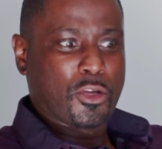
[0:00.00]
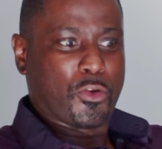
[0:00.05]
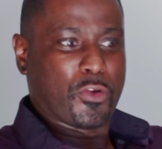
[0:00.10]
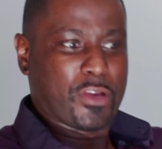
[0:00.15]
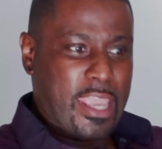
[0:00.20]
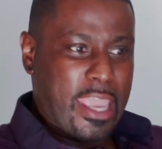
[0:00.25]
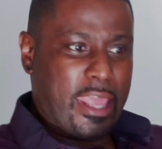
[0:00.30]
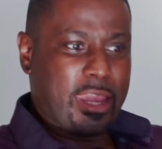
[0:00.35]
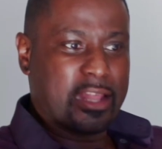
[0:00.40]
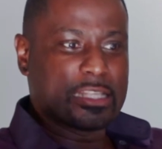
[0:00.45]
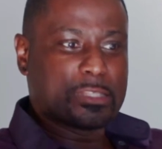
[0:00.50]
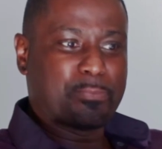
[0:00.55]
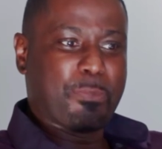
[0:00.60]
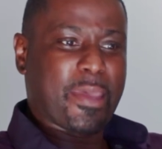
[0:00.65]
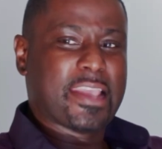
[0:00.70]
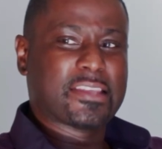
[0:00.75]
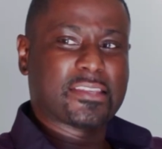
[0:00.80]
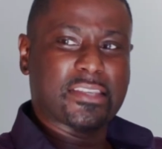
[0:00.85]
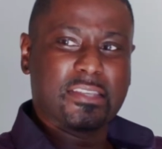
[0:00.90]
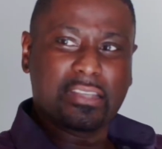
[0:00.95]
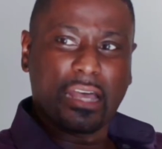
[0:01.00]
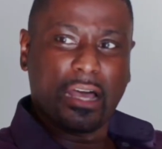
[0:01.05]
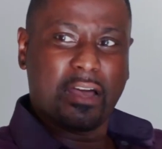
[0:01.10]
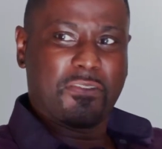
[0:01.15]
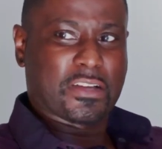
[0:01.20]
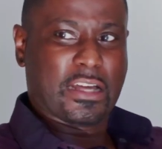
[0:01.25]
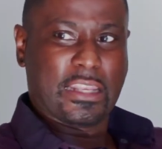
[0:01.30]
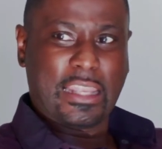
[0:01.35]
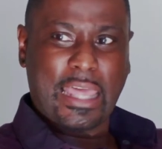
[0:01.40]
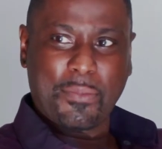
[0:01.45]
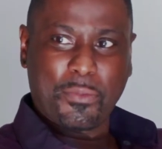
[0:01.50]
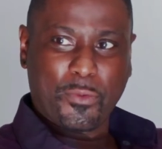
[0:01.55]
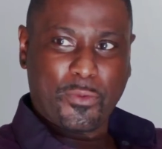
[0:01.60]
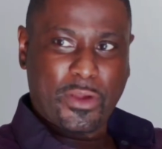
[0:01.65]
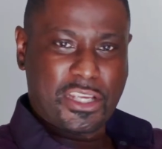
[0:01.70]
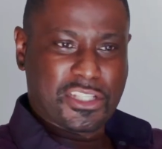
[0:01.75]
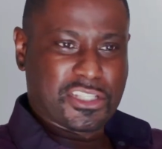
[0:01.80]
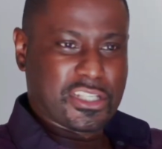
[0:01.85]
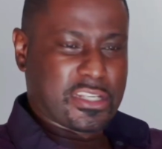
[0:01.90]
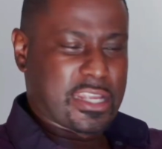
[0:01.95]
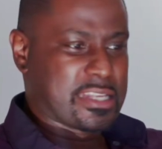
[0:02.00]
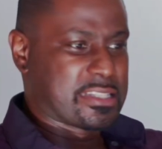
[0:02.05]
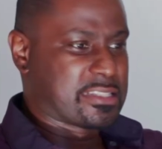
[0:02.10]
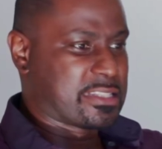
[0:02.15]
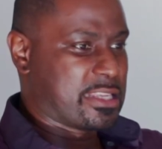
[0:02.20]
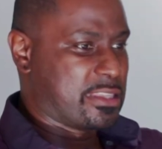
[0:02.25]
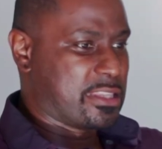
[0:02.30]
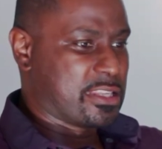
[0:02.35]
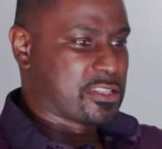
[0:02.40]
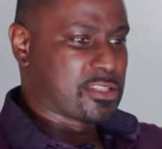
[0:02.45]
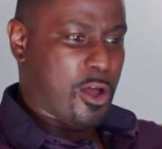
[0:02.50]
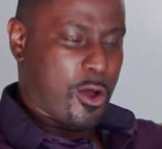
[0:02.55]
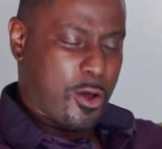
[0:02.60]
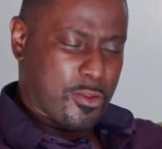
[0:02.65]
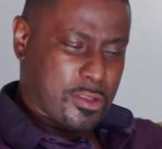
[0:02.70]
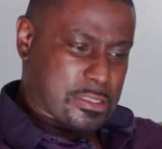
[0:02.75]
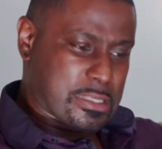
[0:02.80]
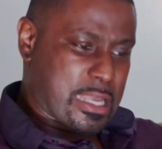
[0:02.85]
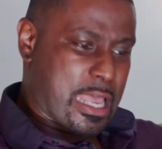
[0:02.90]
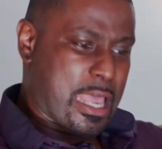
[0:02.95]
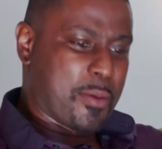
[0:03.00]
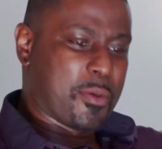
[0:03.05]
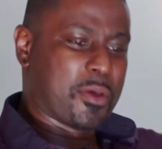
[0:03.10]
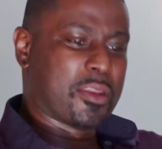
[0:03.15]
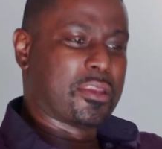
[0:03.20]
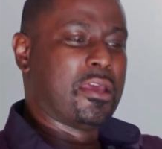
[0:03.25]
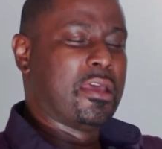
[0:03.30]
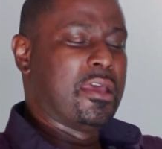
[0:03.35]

creating spaces of collaboration. I say this all the time, and